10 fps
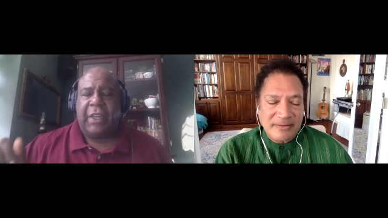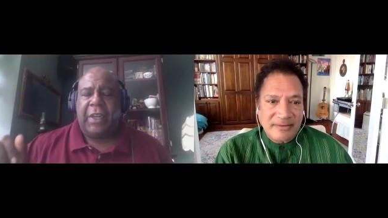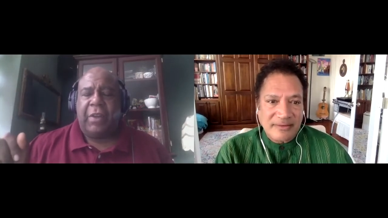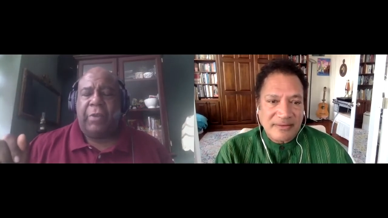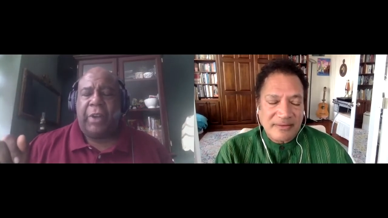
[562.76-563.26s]

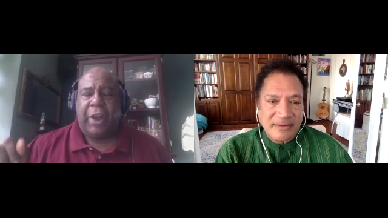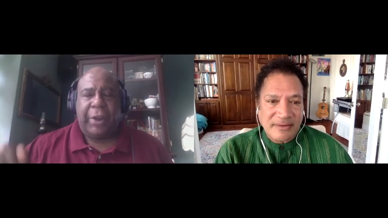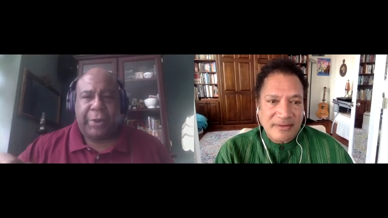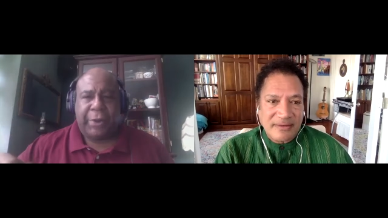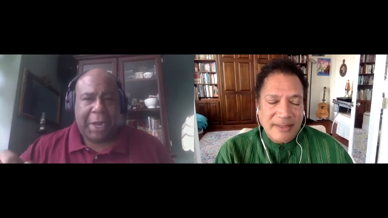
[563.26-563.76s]

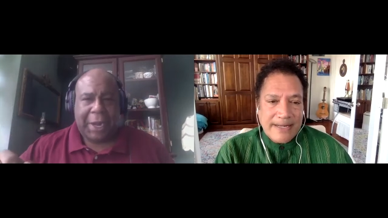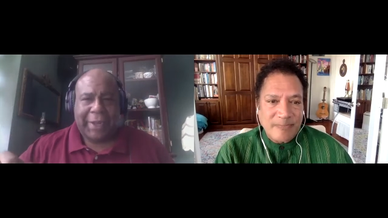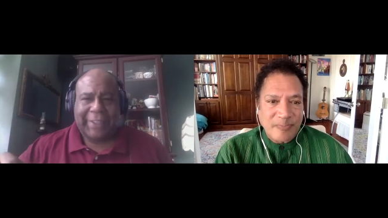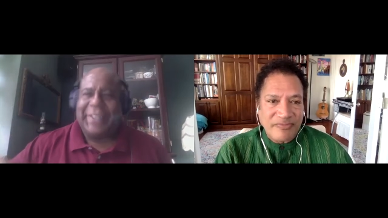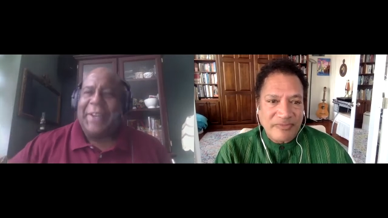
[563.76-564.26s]
Speaker 1: Ricardo
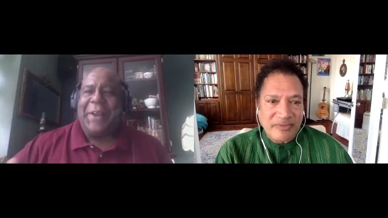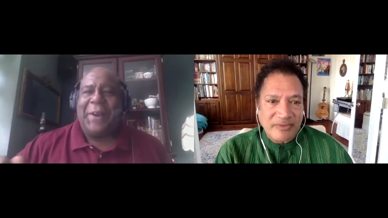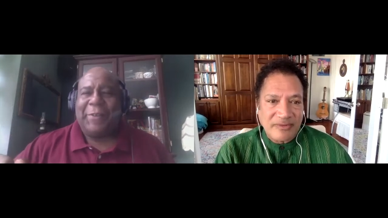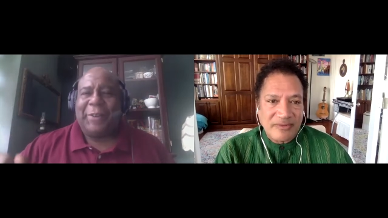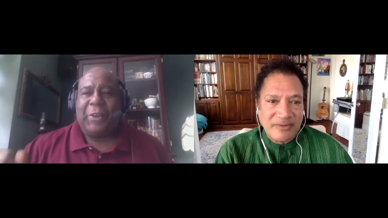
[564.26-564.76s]
Khan
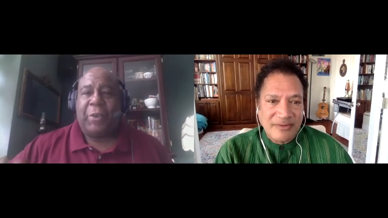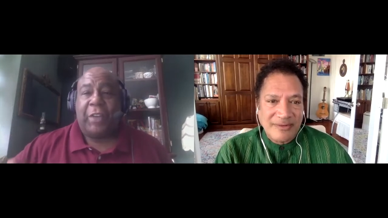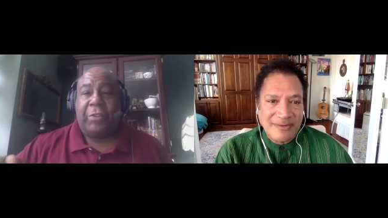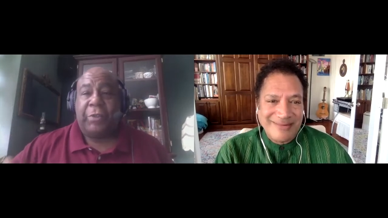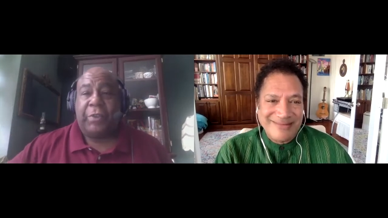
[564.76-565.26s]
over at the
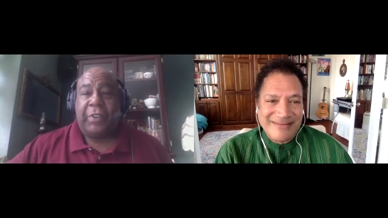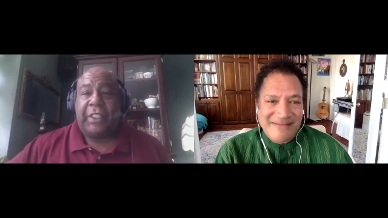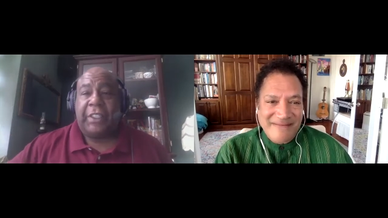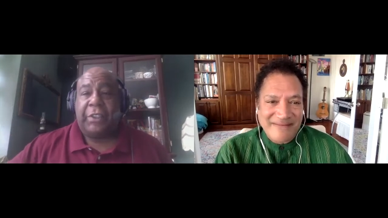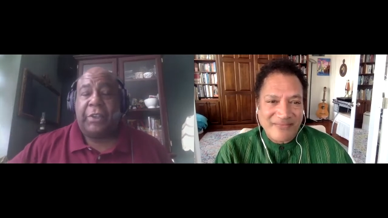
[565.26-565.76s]
Crossroads
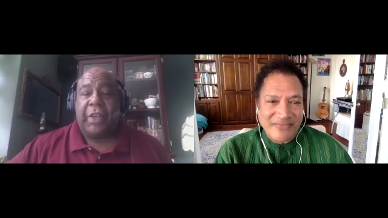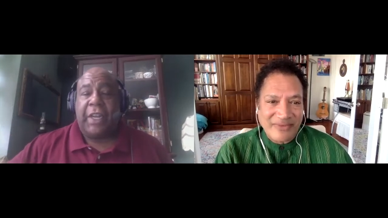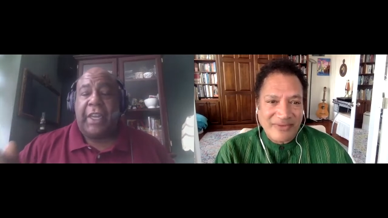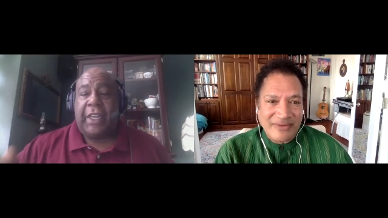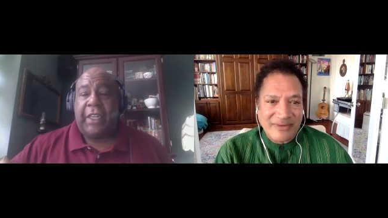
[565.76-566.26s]
Theater
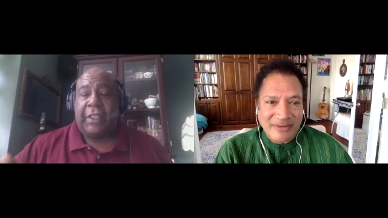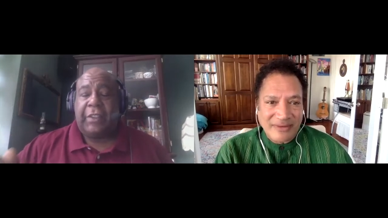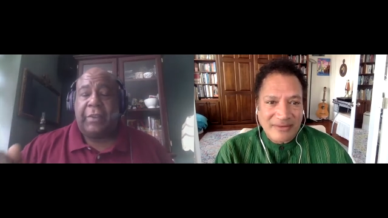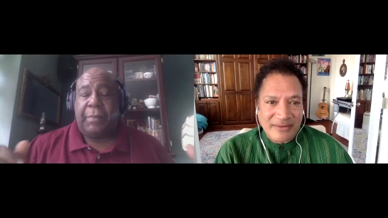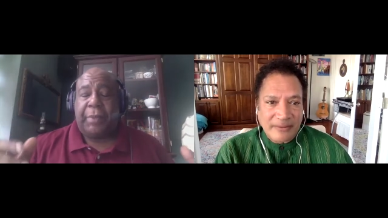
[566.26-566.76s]

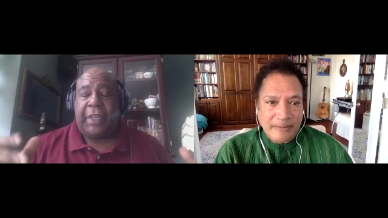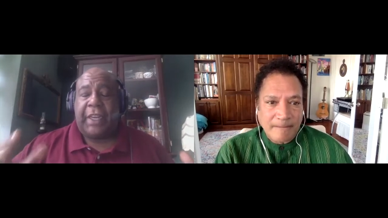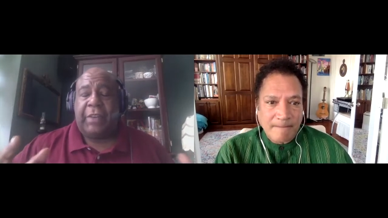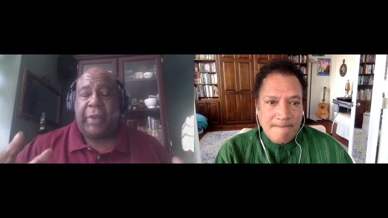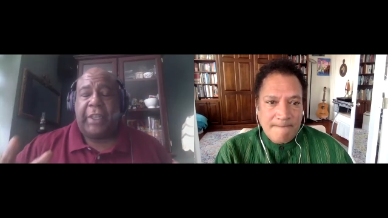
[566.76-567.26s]
is
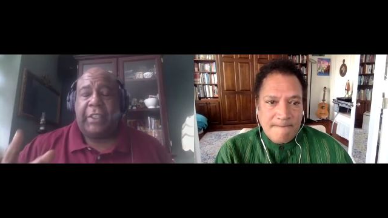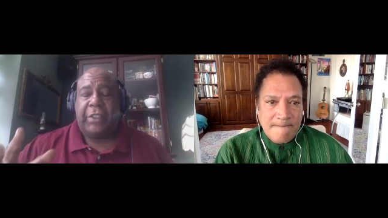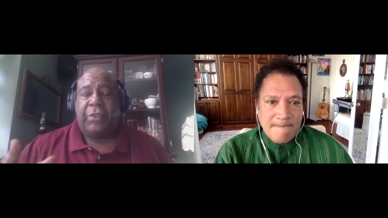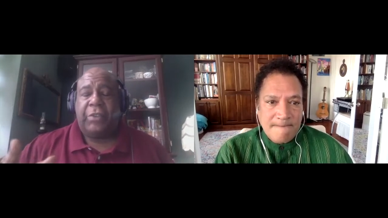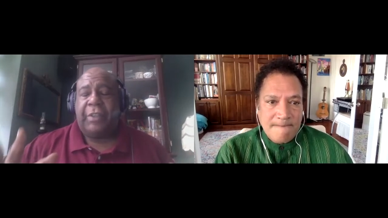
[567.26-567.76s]
getting ready to
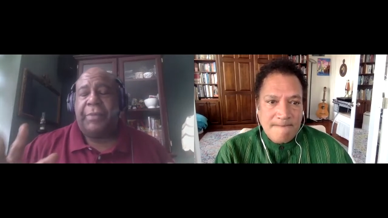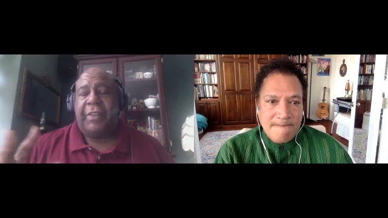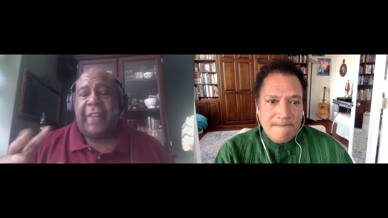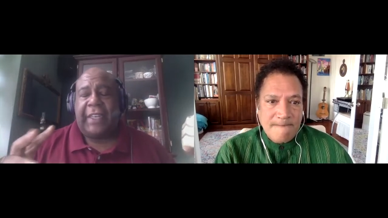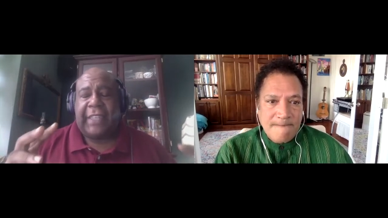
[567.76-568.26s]
do something
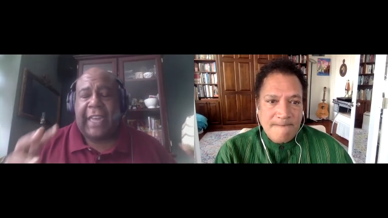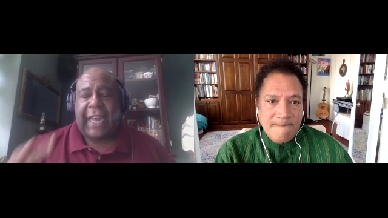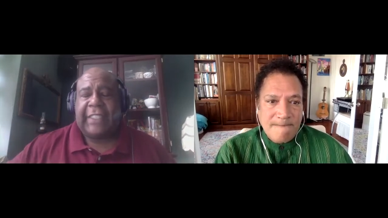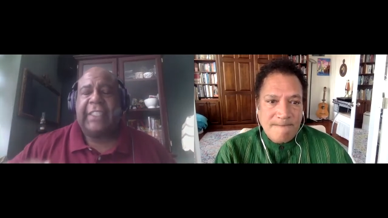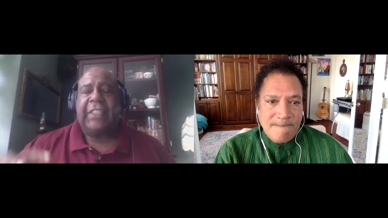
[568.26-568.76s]

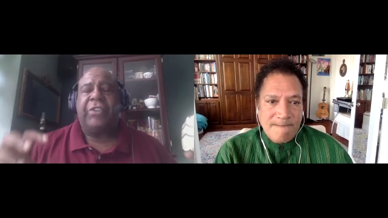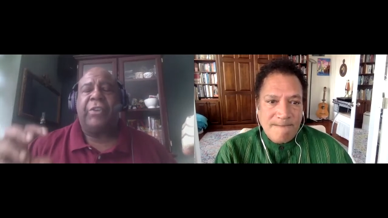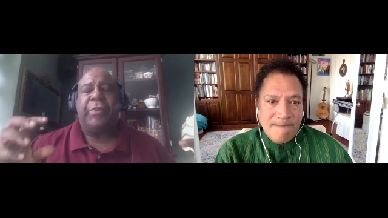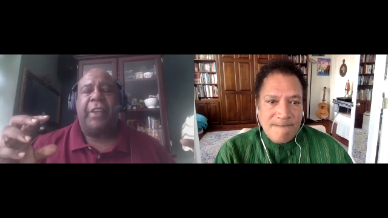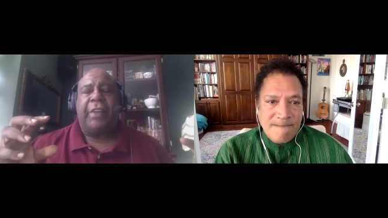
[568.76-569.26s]
fantastic in
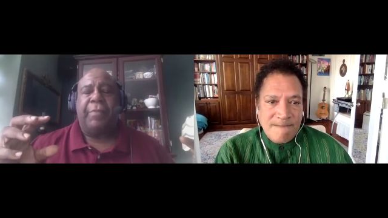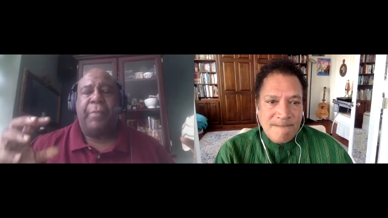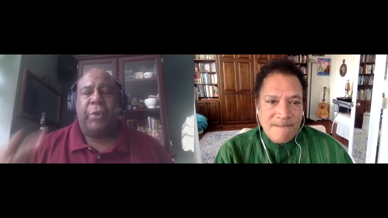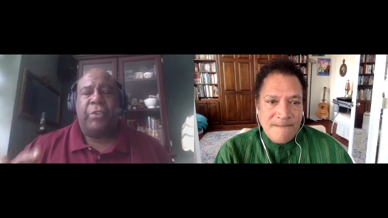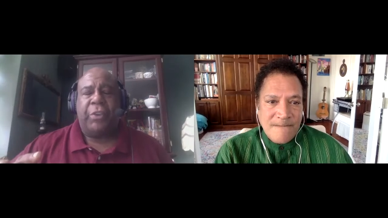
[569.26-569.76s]
terms of
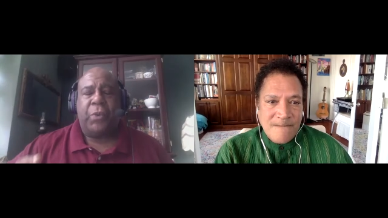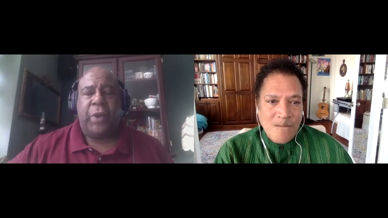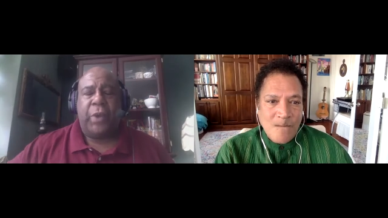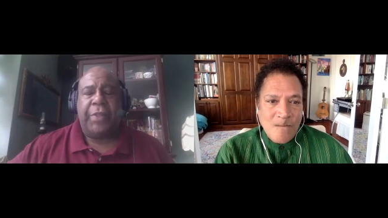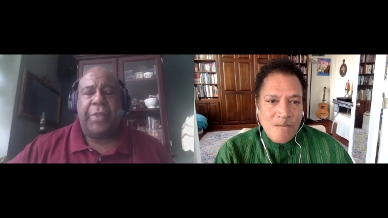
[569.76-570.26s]
merging
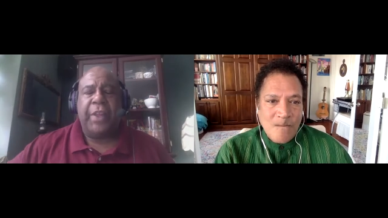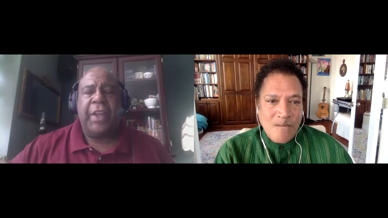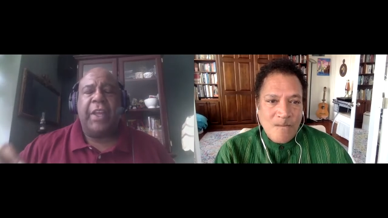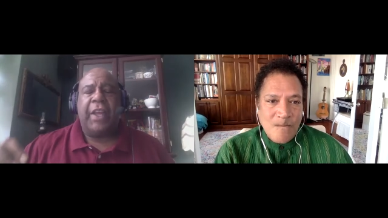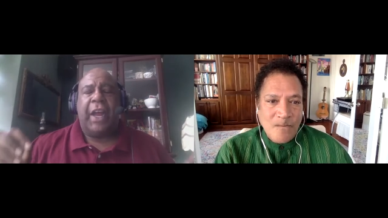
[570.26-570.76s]
with
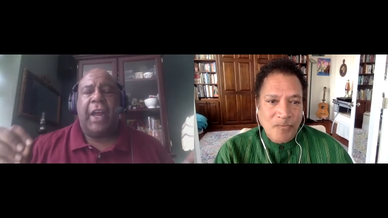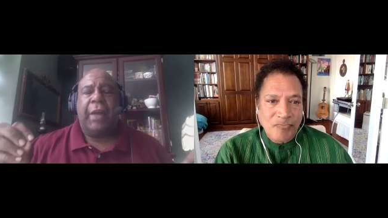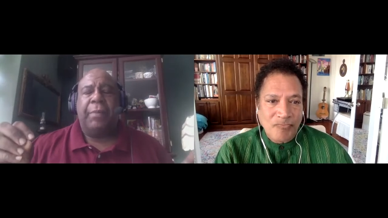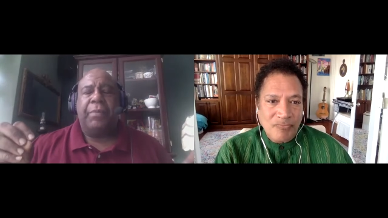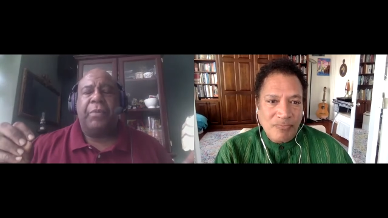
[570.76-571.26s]

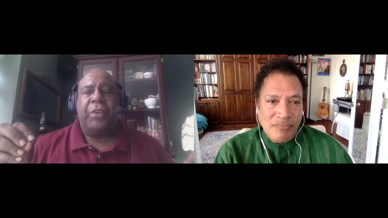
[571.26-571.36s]
um,